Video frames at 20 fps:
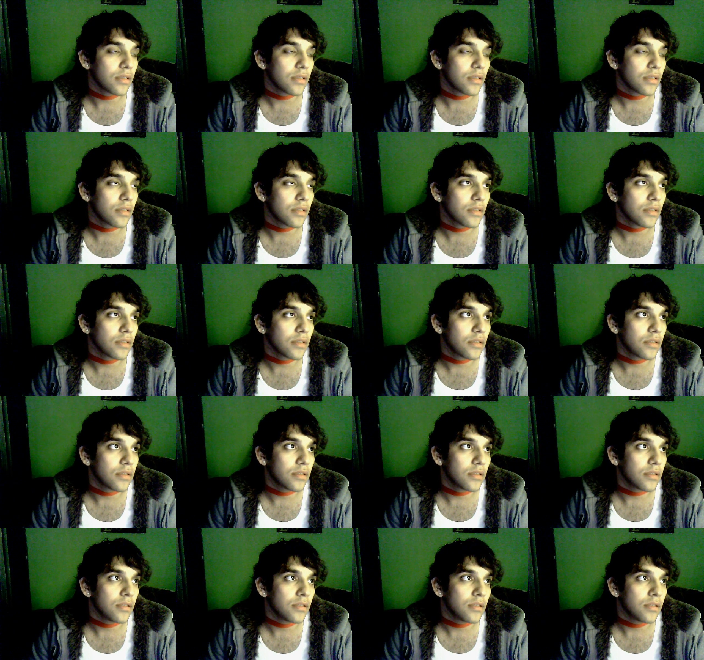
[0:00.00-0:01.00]

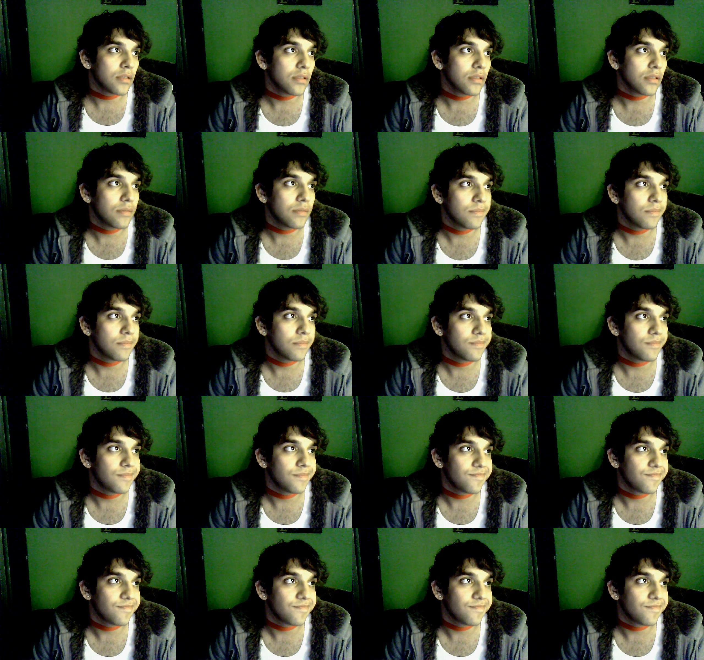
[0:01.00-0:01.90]
Nothing is said.